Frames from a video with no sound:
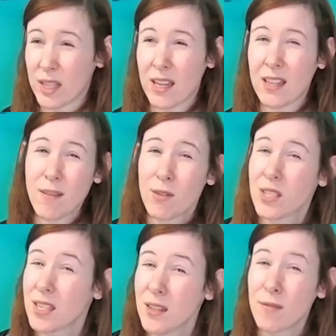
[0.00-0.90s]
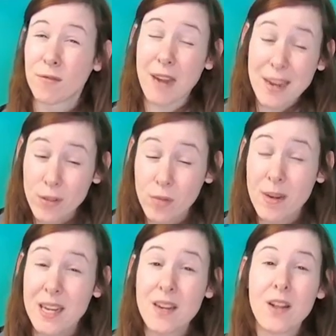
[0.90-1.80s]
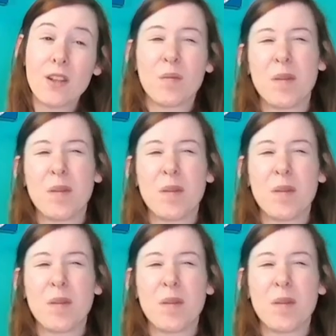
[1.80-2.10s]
like they were still around twenty dollars,